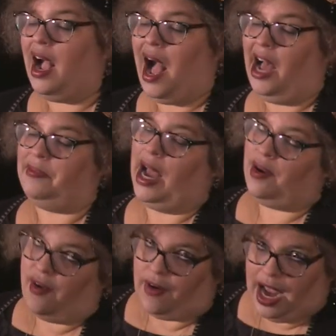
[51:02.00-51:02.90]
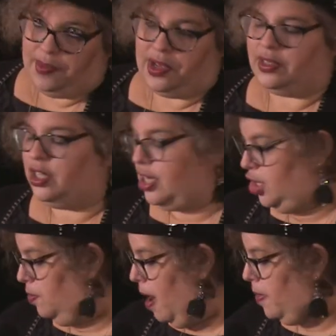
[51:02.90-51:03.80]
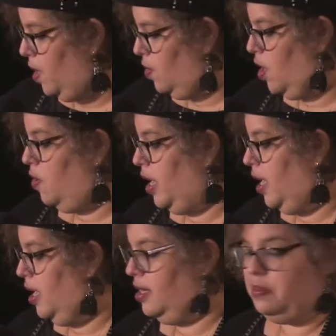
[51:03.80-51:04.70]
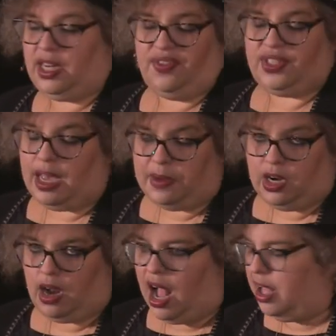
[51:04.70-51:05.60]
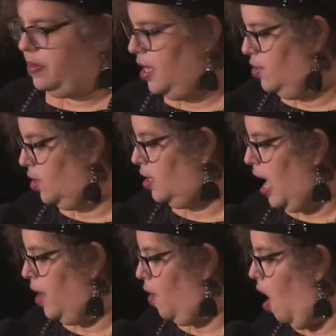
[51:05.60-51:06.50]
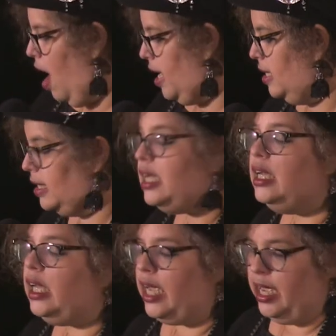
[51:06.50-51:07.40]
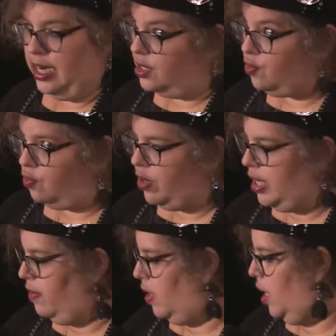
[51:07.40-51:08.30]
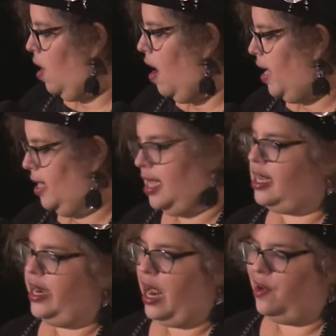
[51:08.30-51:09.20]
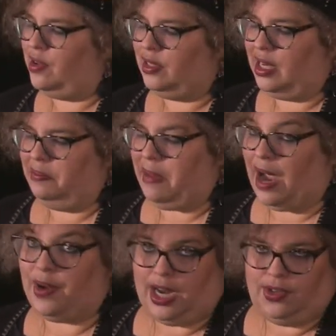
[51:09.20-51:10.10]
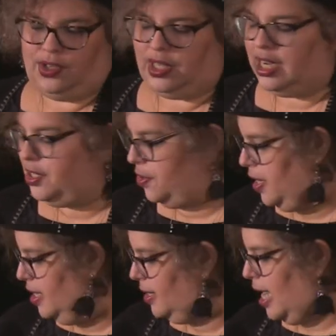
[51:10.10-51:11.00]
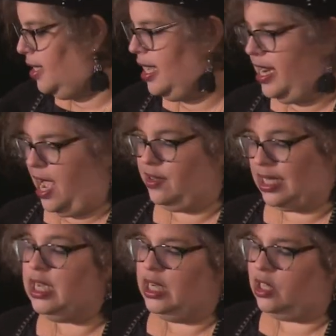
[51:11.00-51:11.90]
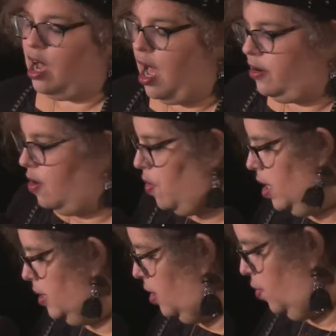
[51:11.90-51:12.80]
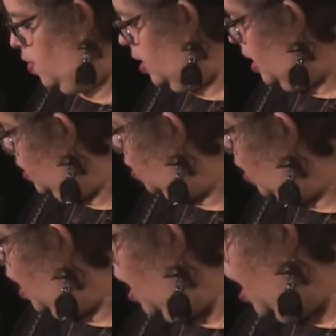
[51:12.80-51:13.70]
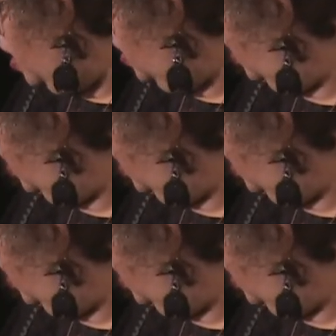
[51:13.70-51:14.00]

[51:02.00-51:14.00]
Um, however, I will suggest you probably don't go in the middle of summer, um, in July or August. It is really, really hot in that lighthouse. And back when I used to do the history inside the lighthouse, the hotter it was, the shorter the history got.